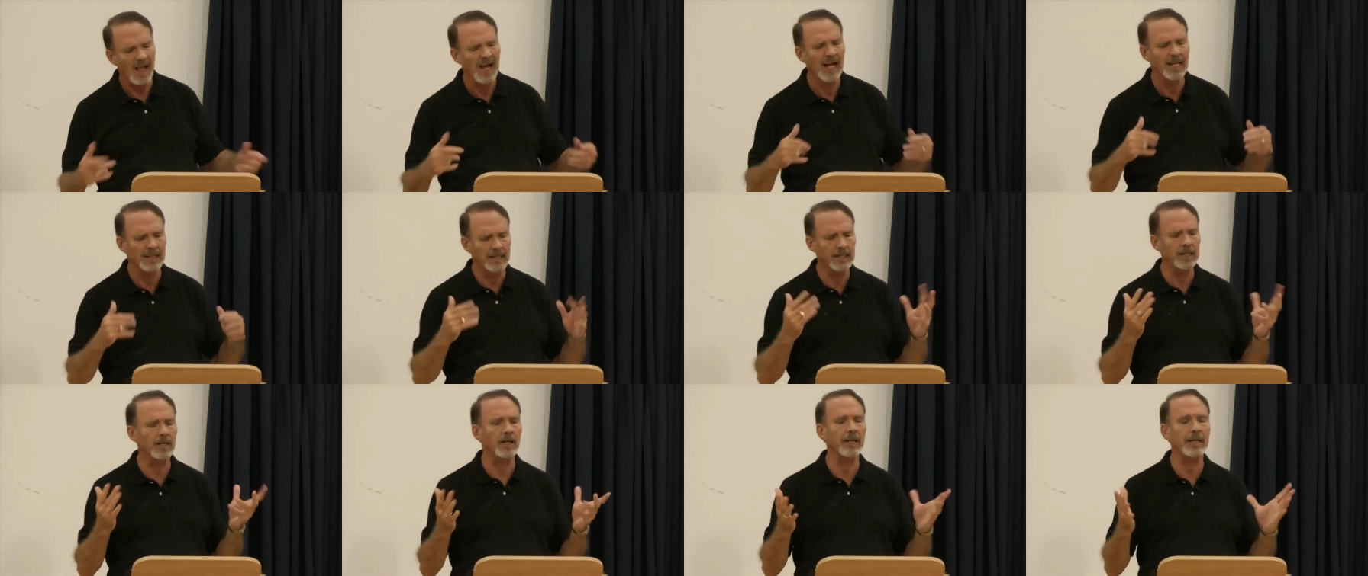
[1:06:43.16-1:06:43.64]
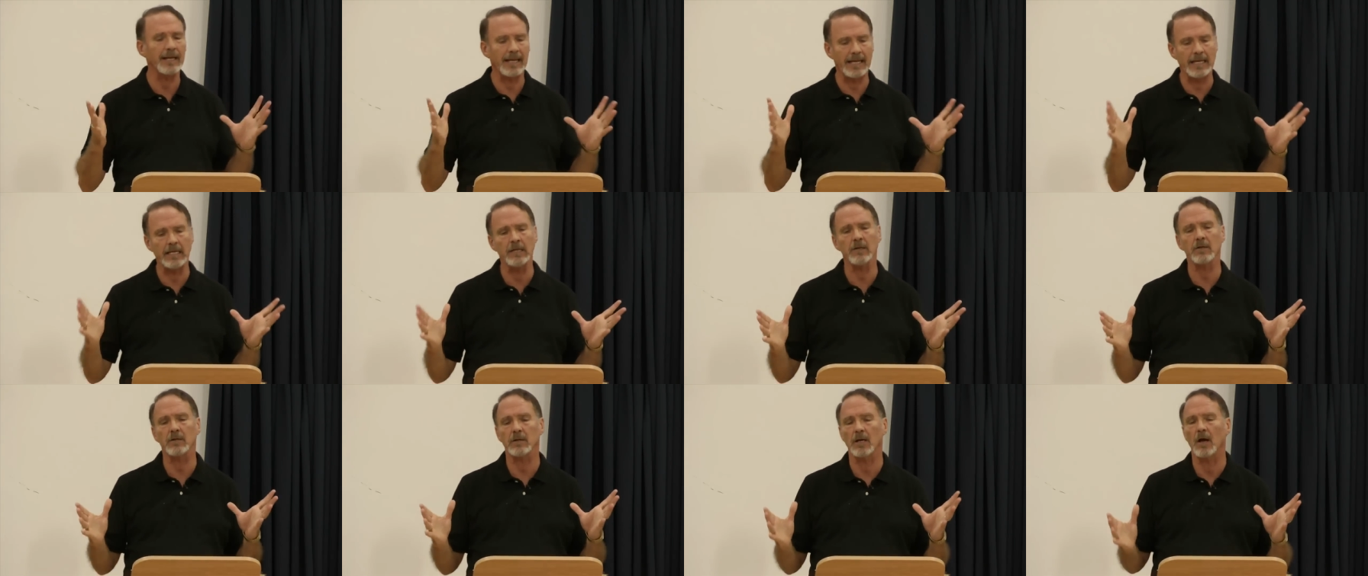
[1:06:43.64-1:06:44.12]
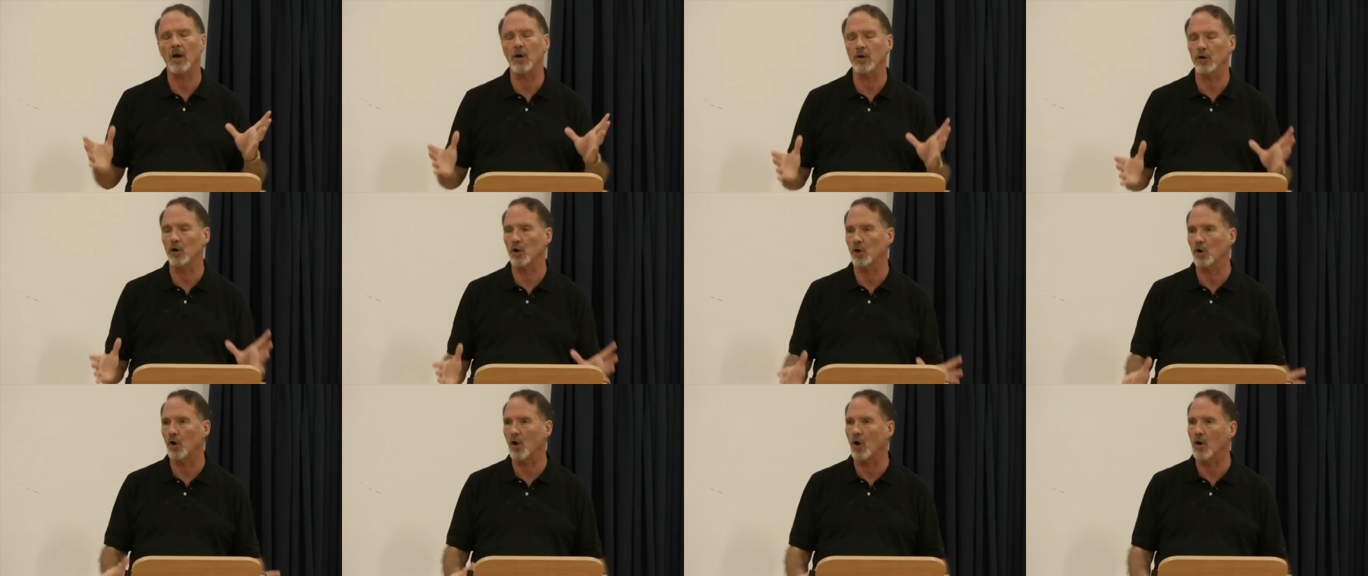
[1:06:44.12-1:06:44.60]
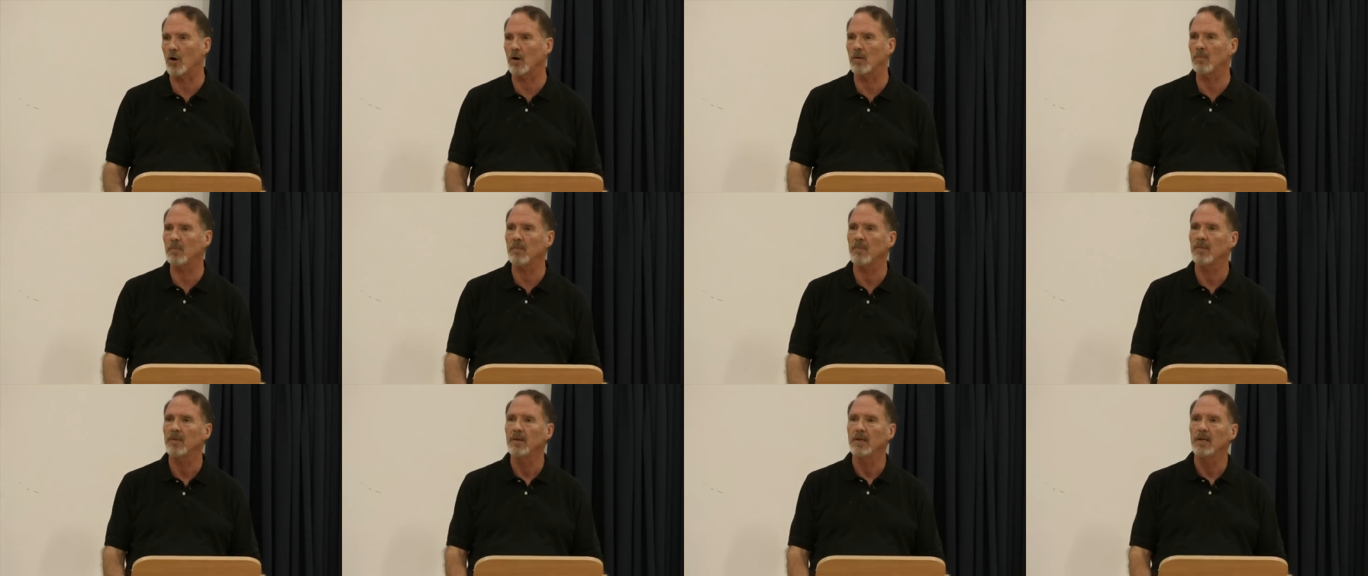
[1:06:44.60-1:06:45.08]
a little heat on her
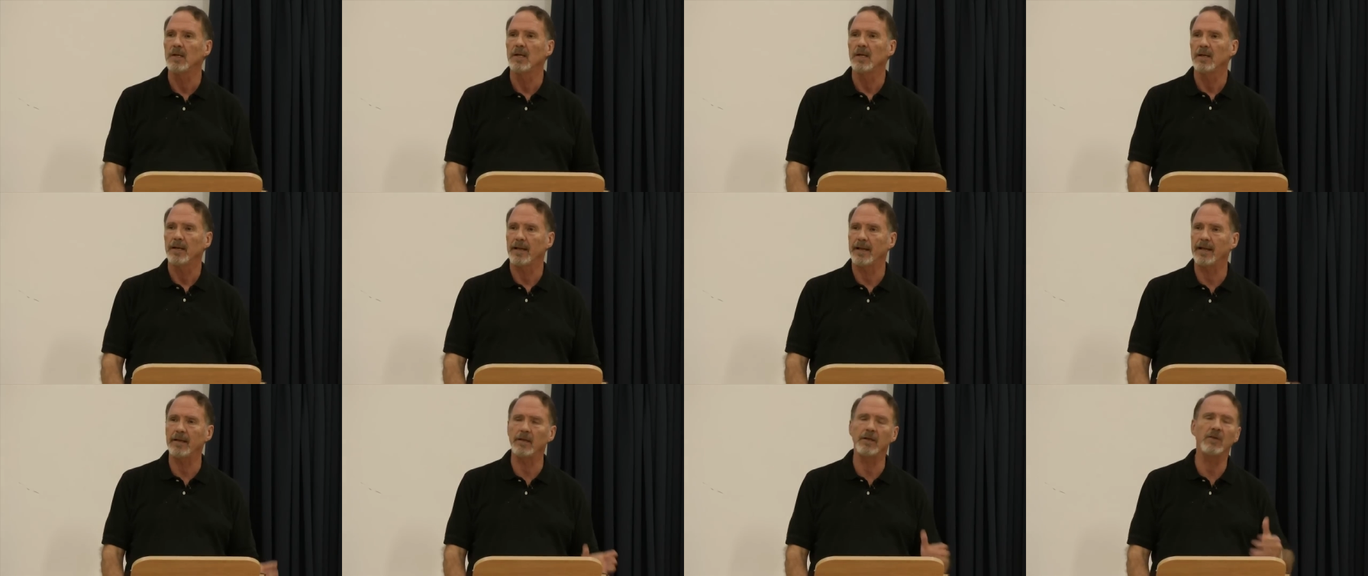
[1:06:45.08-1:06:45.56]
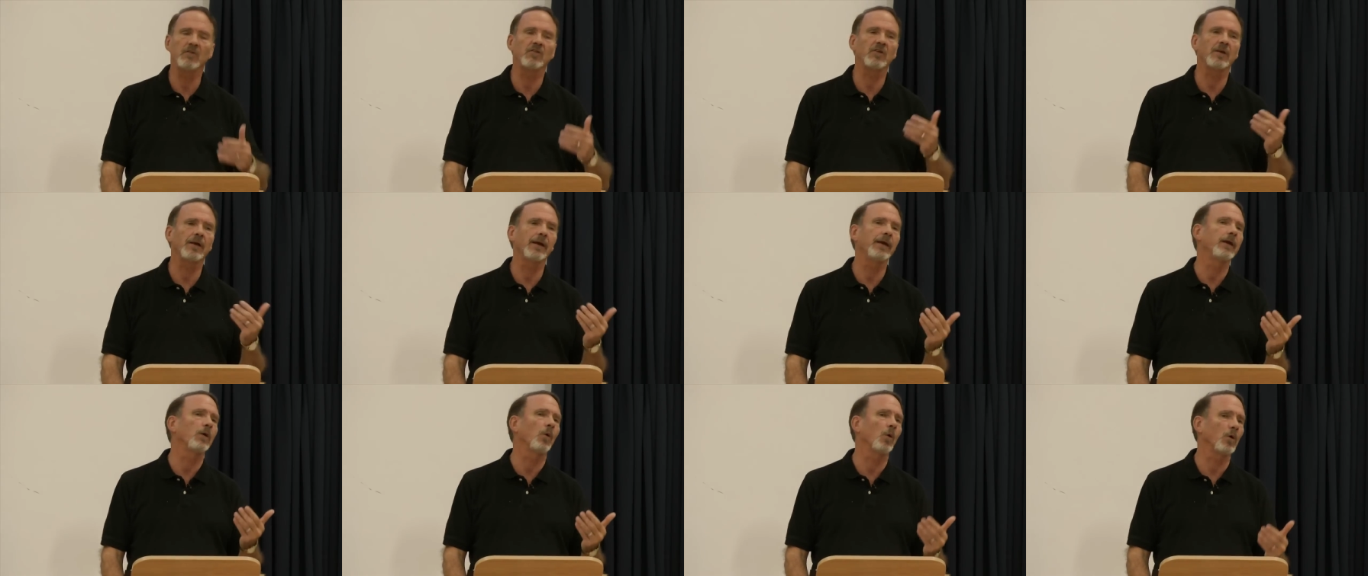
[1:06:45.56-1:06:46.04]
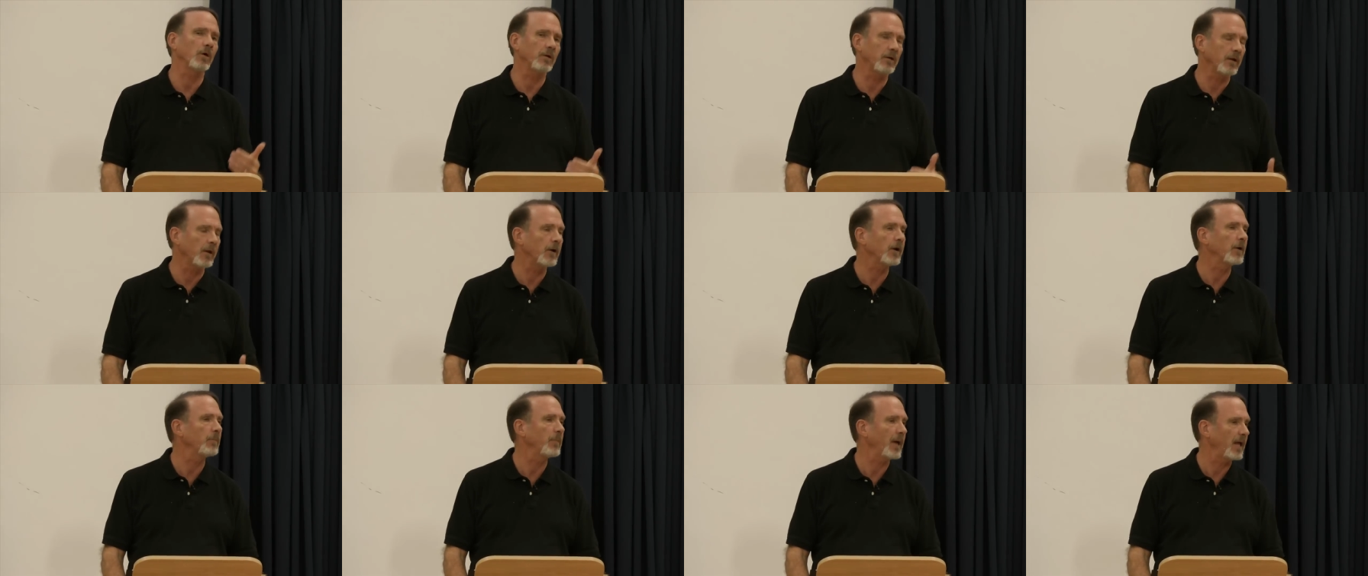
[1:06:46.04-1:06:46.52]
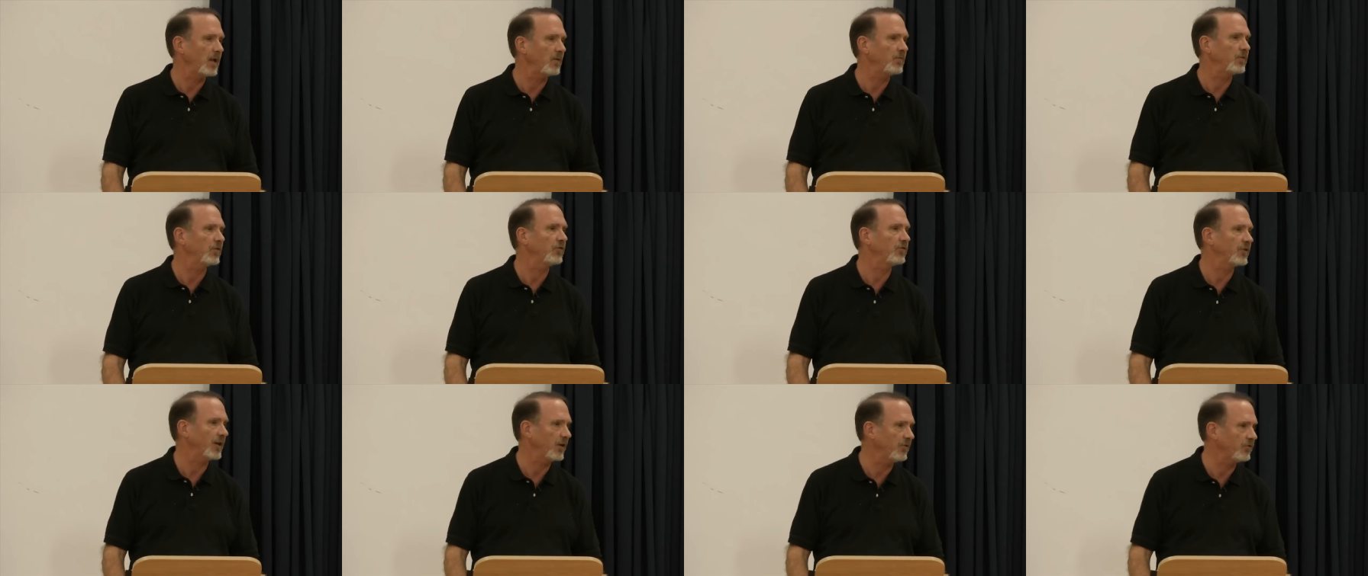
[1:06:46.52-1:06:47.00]
arm. Heat is an ordinary
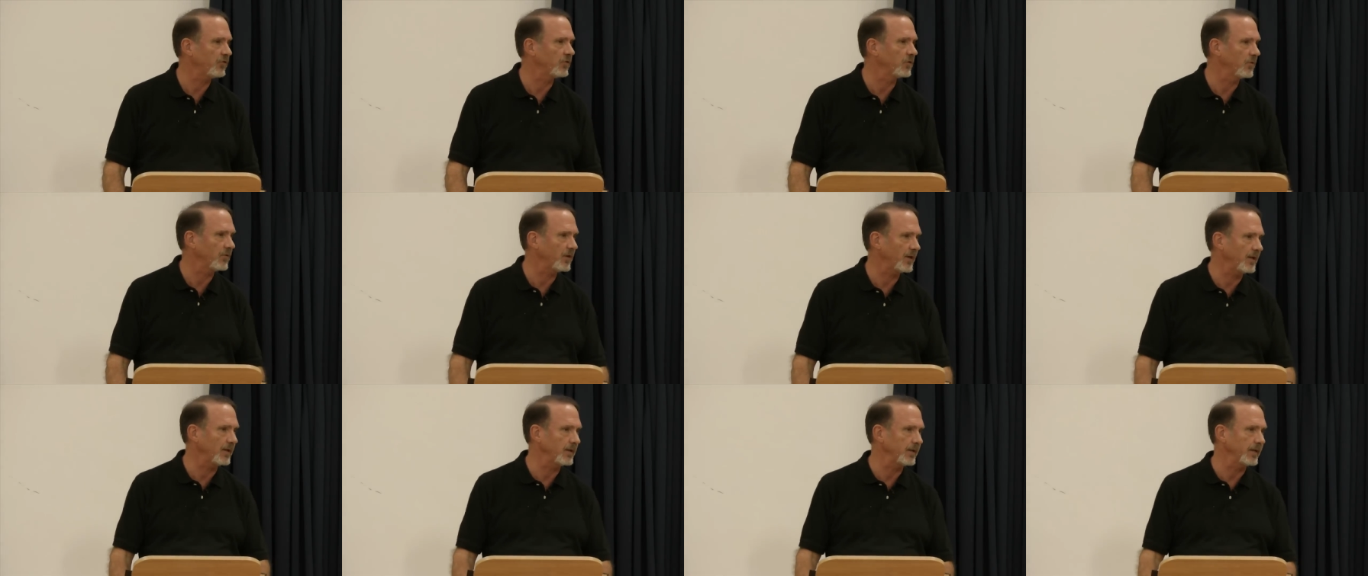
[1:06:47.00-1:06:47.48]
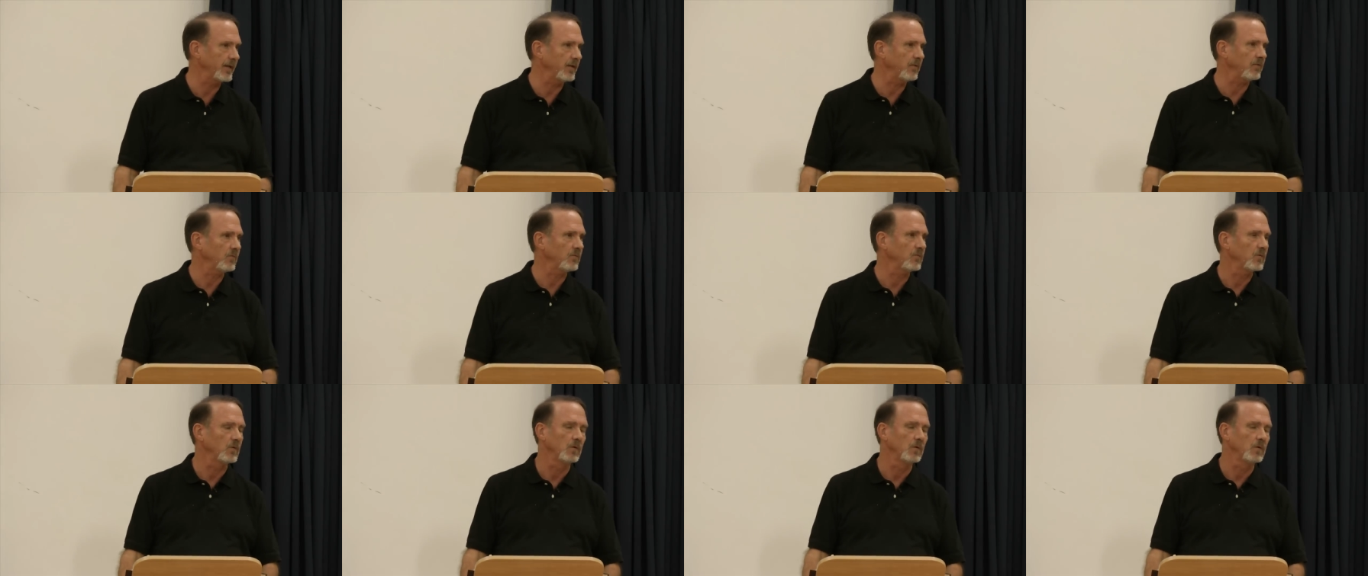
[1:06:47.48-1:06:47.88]
manifestation of healing.